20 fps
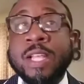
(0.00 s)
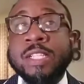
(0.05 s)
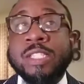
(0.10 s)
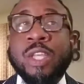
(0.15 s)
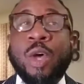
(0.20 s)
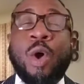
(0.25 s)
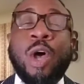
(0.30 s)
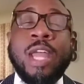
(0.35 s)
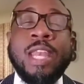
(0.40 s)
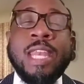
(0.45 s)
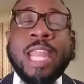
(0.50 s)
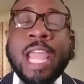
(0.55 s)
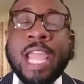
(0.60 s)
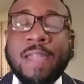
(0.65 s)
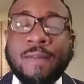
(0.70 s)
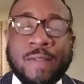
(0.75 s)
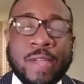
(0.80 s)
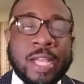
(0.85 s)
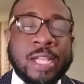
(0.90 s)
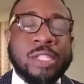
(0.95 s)
So a
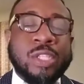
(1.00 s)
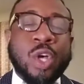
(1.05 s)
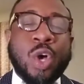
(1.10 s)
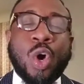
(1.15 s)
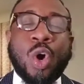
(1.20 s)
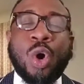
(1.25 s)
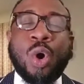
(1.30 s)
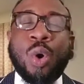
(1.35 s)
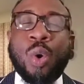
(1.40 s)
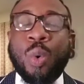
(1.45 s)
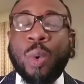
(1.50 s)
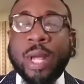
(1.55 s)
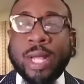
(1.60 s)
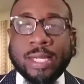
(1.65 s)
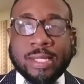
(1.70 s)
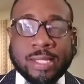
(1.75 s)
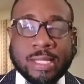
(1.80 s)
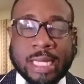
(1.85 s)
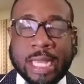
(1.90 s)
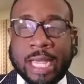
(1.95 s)
navy is
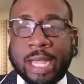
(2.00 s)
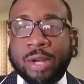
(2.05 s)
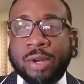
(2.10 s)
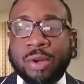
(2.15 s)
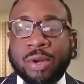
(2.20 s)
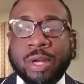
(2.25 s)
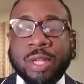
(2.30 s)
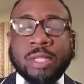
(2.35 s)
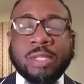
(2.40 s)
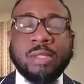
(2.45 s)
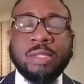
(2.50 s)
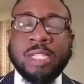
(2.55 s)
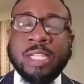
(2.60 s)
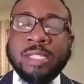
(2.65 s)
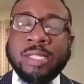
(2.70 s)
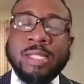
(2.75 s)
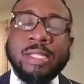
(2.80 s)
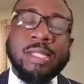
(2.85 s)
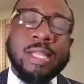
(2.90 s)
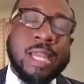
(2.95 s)
always standard.
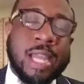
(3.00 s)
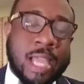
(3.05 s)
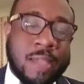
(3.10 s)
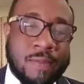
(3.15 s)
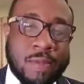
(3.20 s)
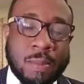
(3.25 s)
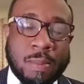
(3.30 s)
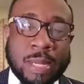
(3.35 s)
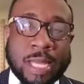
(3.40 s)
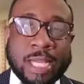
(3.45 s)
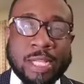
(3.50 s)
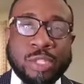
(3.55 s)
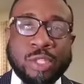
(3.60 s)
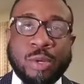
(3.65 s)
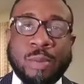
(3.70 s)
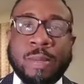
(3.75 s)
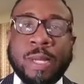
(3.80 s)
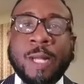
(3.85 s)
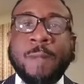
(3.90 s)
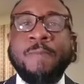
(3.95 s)
This is a navy
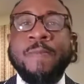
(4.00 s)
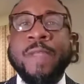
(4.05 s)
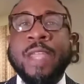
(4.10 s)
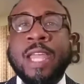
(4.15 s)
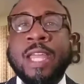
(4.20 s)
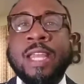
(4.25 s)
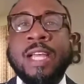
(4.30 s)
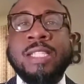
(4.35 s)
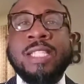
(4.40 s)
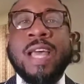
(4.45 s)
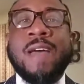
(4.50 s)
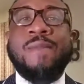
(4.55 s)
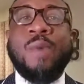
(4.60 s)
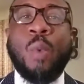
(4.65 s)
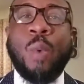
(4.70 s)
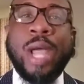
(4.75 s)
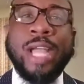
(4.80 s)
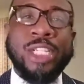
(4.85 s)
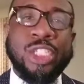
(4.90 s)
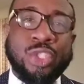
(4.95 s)
blazer, but it does have a
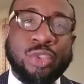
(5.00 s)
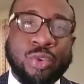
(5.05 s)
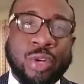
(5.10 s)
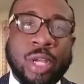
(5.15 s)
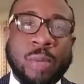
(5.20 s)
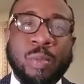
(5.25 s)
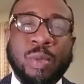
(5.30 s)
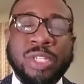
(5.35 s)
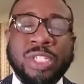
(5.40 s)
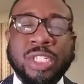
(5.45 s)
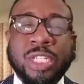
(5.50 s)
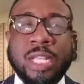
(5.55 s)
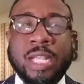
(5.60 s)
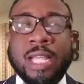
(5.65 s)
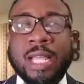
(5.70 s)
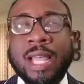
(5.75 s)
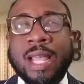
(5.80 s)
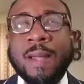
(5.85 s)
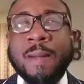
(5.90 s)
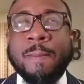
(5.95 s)
white trim, which
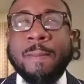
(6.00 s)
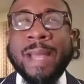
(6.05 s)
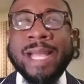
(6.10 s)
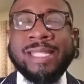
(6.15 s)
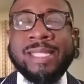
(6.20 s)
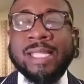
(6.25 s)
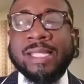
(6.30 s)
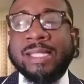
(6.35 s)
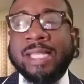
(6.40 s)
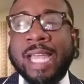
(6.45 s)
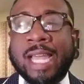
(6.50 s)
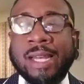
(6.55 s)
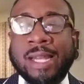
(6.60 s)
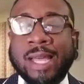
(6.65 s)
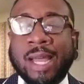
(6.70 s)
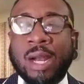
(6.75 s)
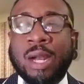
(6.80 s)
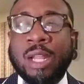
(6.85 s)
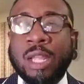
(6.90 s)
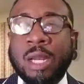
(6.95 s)
makes it stand
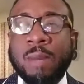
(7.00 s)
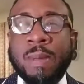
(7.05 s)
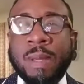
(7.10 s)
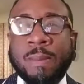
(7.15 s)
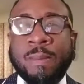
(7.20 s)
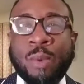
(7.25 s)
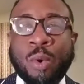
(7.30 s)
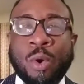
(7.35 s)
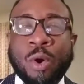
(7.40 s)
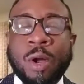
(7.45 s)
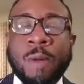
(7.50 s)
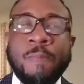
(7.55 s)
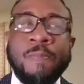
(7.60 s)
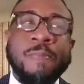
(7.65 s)
out a little bit more.